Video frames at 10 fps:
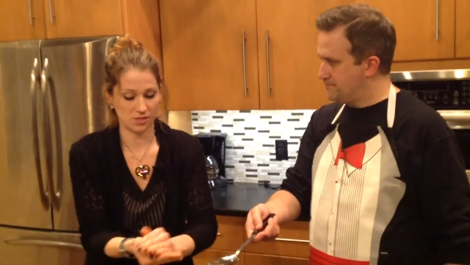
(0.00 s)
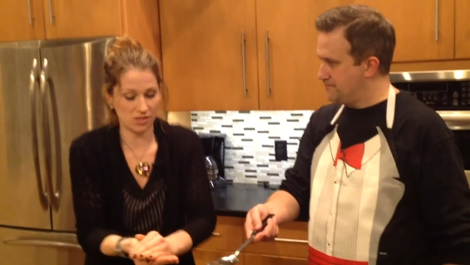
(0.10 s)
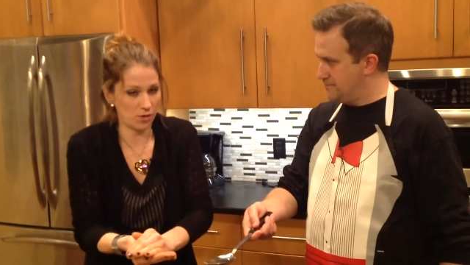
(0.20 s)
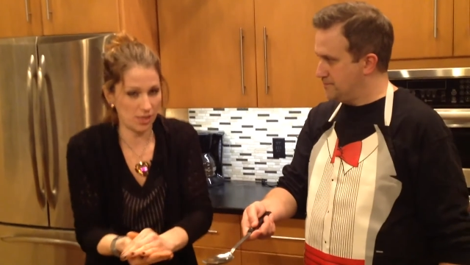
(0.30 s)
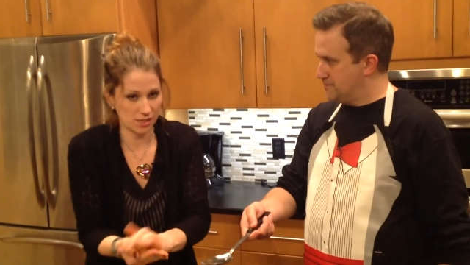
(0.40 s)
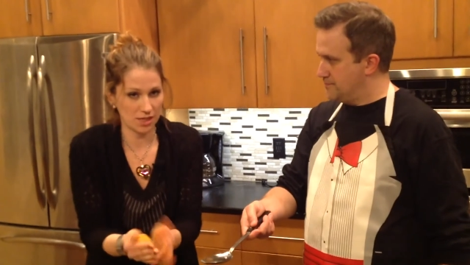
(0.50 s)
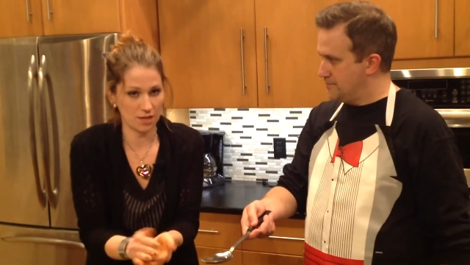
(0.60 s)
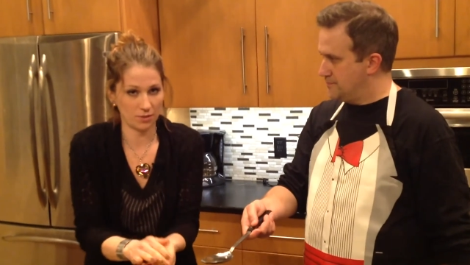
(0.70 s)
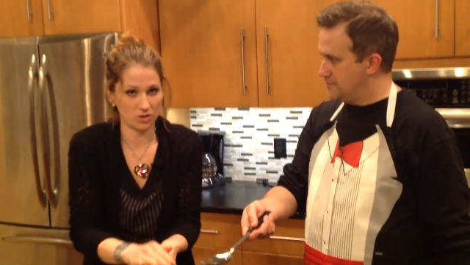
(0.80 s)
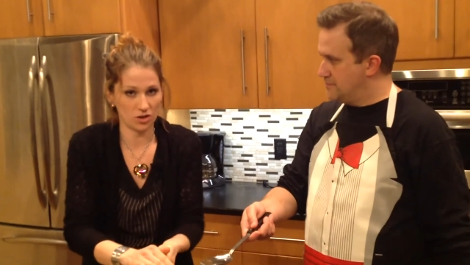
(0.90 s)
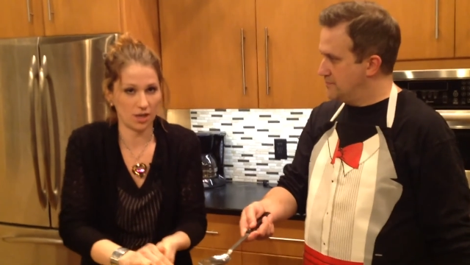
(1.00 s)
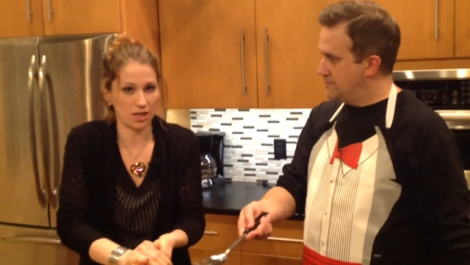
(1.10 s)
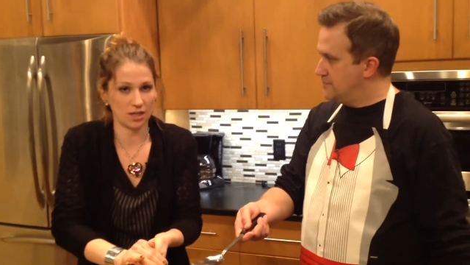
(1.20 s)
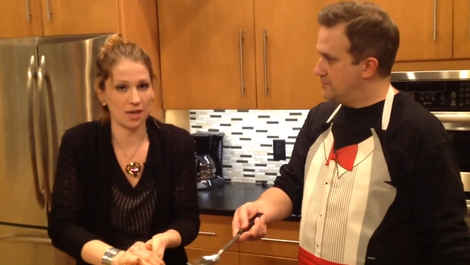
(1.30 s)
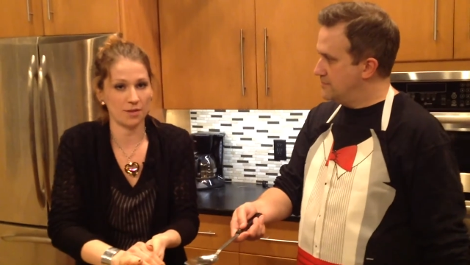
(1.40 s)
Speaker 1: squeezing them and trying to
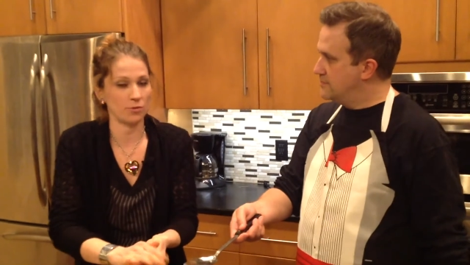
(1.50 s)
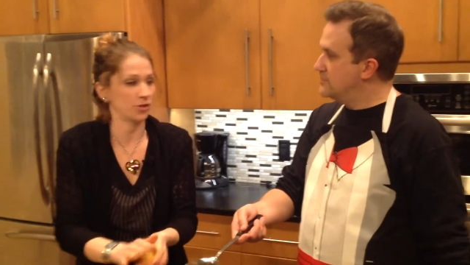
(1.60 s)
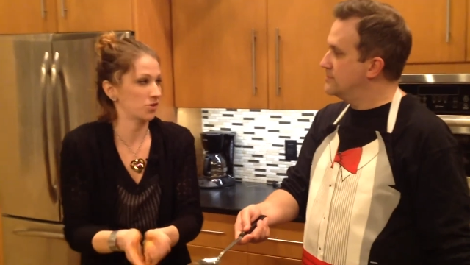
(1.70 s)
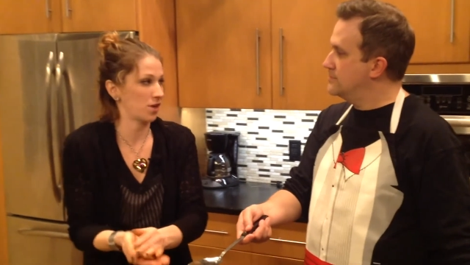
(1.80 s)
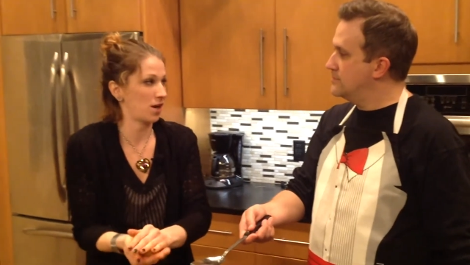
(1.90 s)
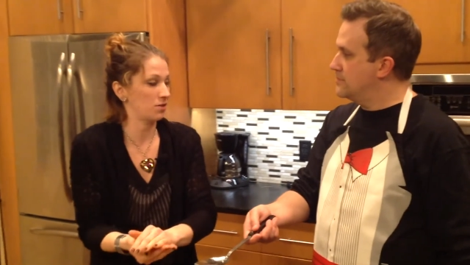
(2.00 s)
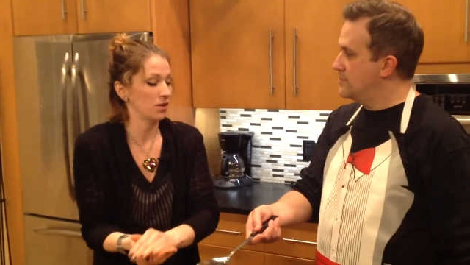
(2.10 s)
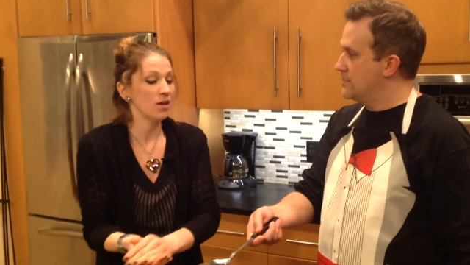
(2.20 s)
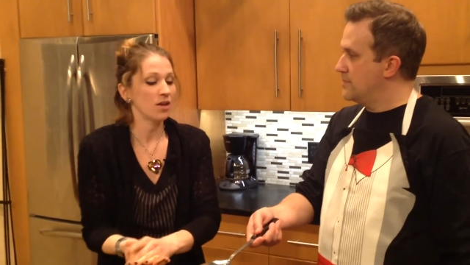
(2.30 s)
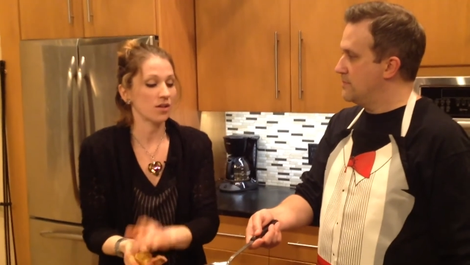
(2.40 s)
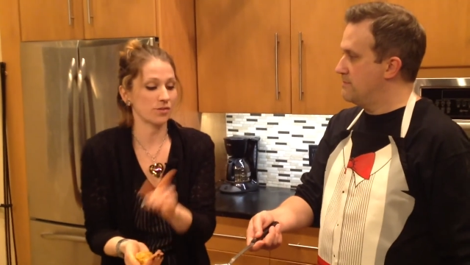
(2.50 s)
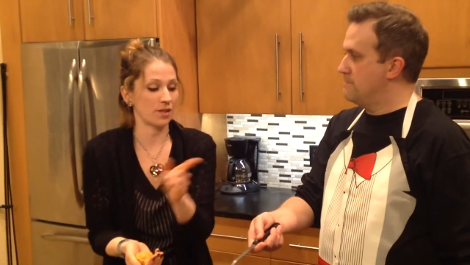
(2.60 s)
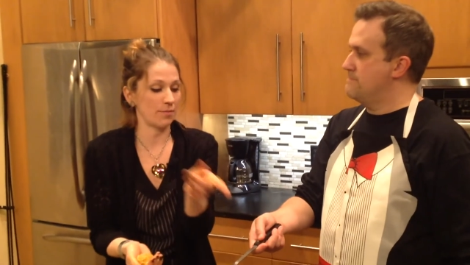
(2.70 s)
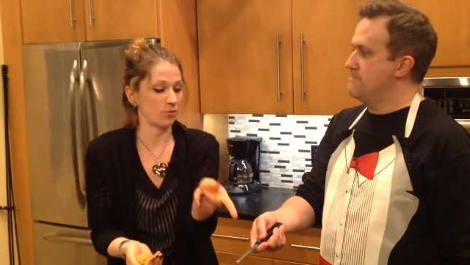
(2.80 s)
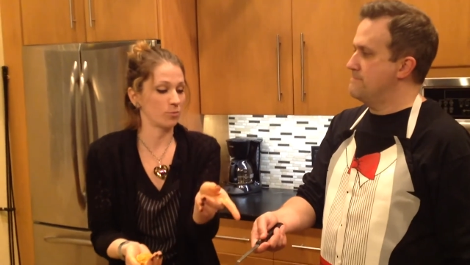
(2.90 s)
get a lot of the moisture out because when
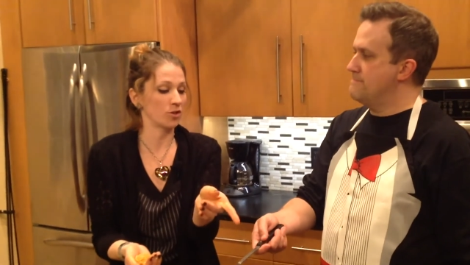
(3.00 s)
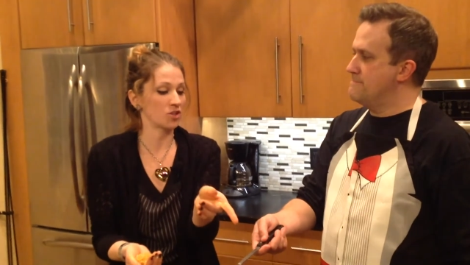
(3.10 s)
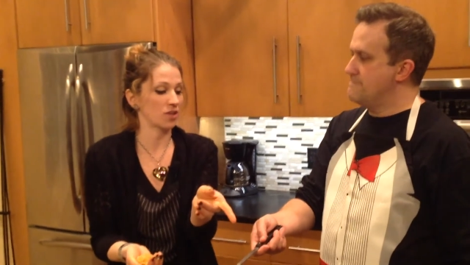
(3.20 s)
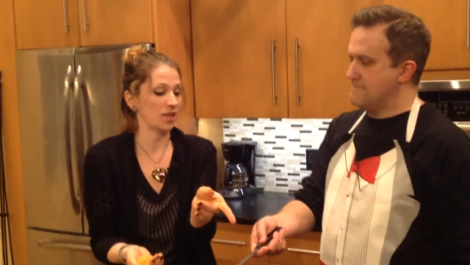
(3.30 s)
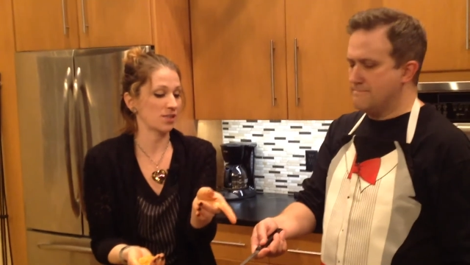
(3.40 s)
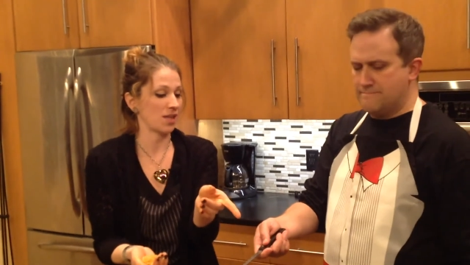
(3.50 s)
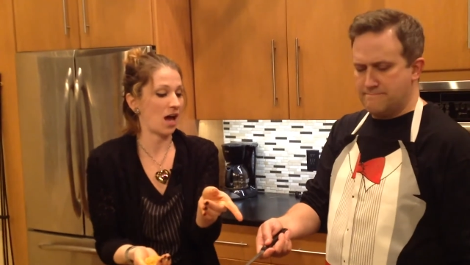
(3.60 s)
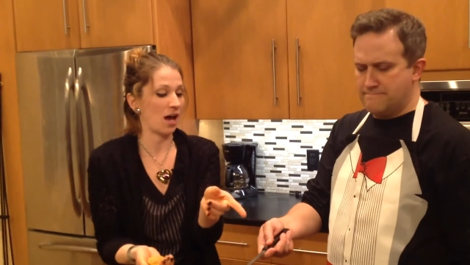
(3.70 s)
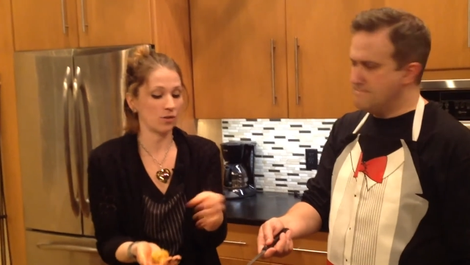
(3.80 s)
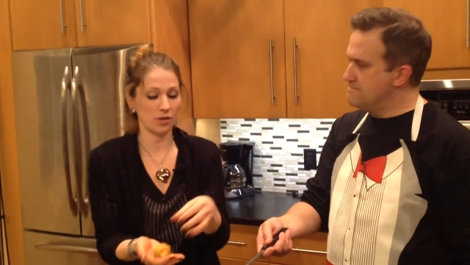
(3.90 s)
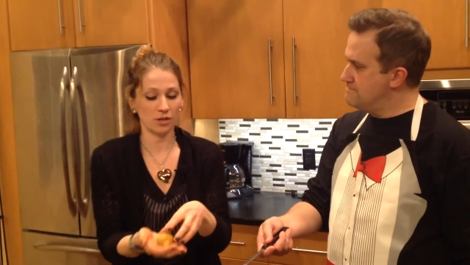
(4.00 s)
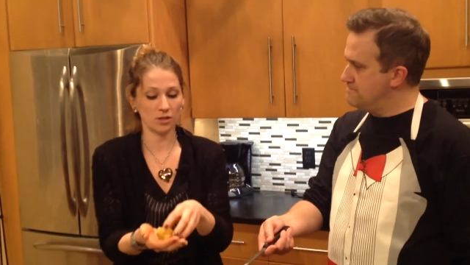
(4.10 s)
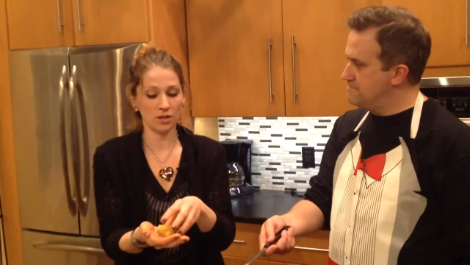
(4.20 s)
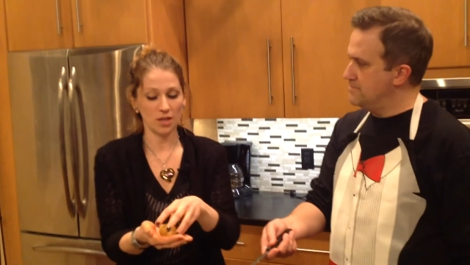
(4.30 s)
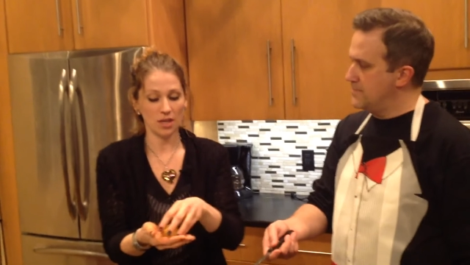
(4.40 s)
that moisture hits the hot
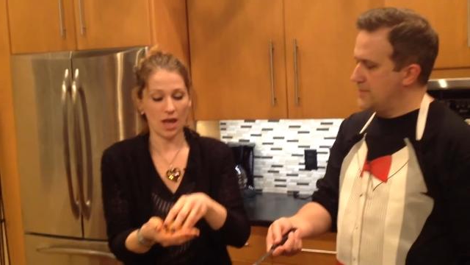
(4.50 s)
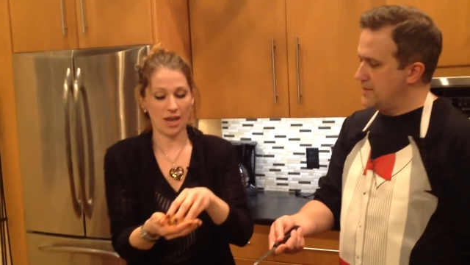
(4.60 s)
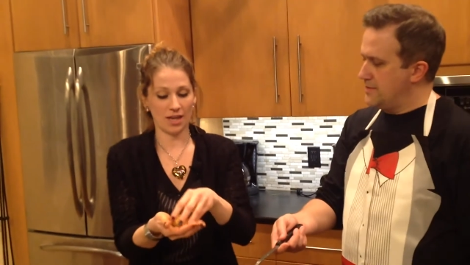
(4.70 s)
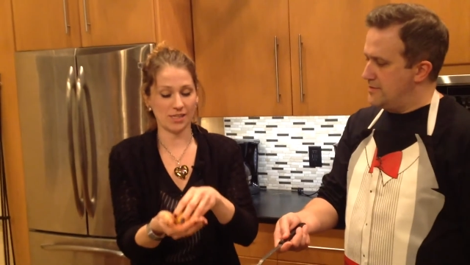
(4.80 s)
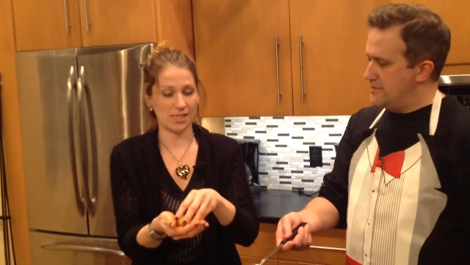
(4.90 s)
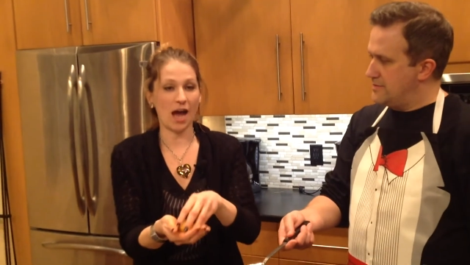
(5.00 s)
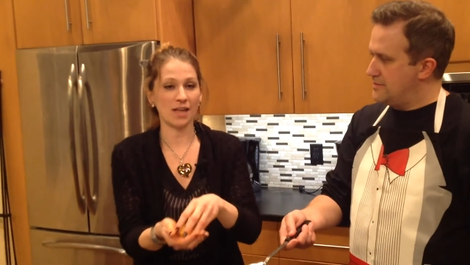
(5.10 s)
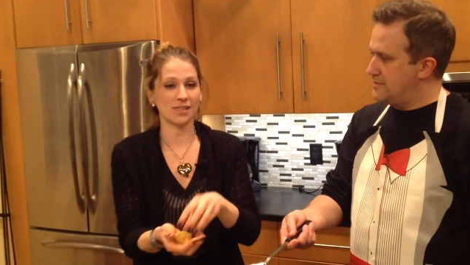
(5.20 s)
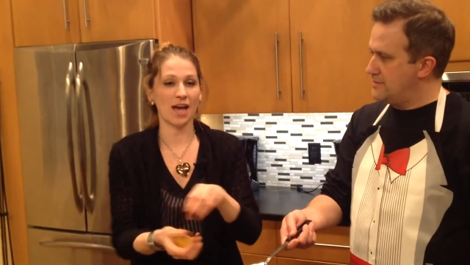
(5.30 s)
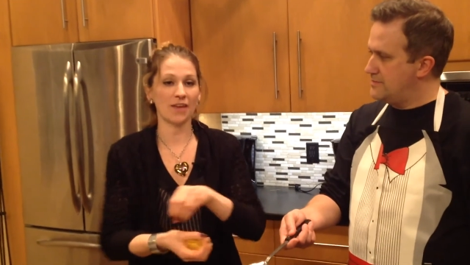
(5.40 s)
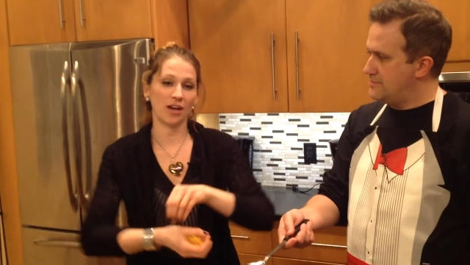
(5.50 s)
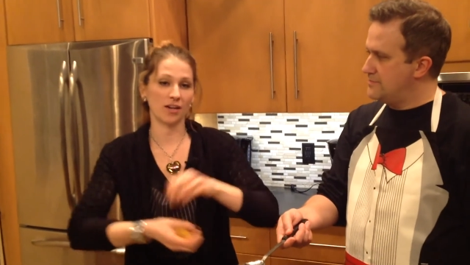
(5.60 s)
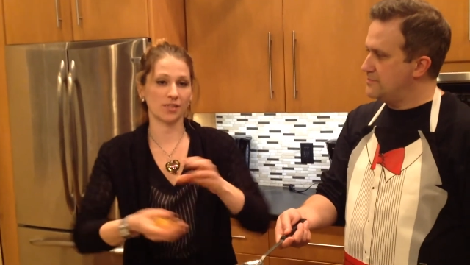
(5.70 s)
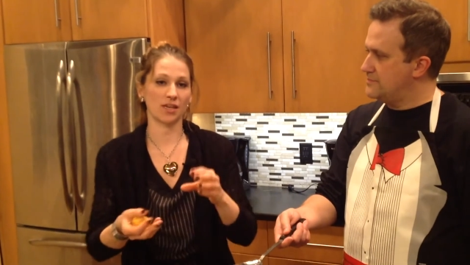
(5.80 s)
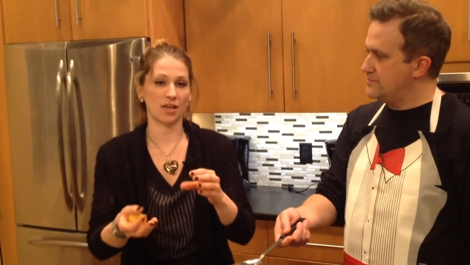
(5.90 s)
oil and it gets hot inside there,
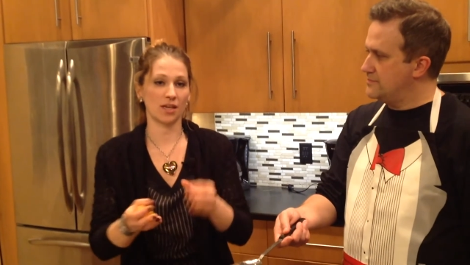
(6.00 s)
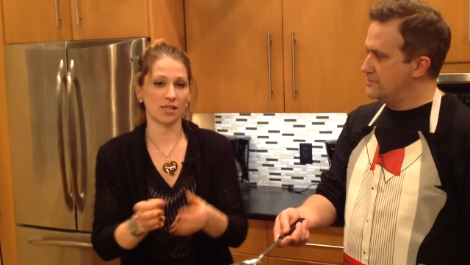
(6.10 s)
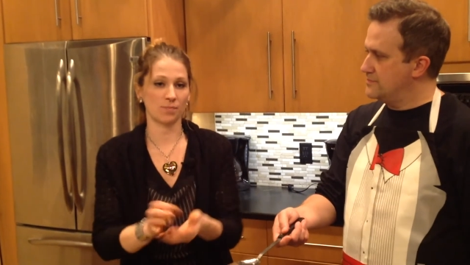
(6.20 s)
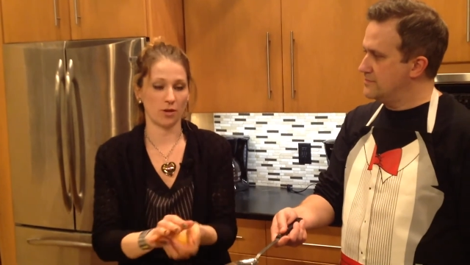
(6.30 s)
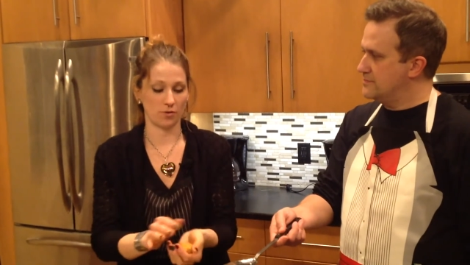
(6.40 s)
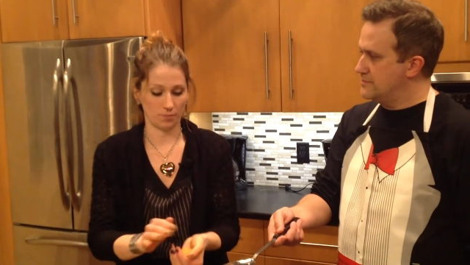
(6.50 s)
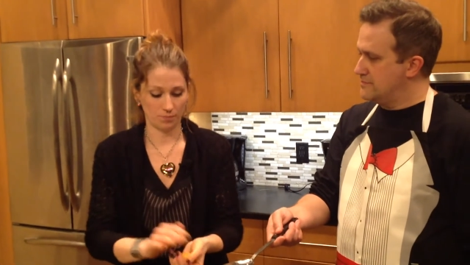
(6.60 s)
it's gonna explode.